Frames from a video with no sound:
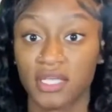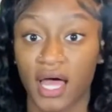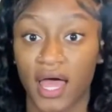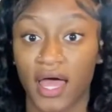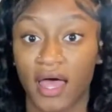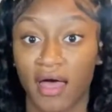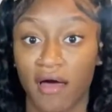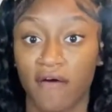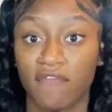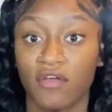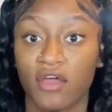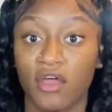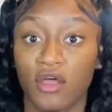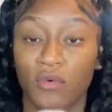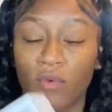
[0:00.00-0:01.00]
I have
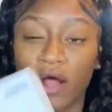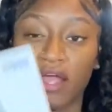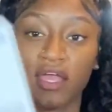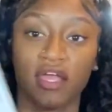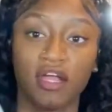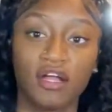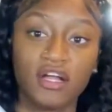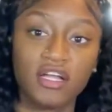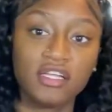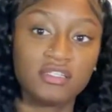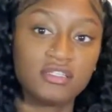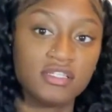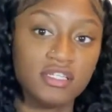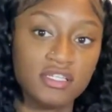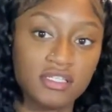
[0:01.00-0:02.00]
right here is
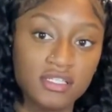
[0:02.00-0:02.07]
this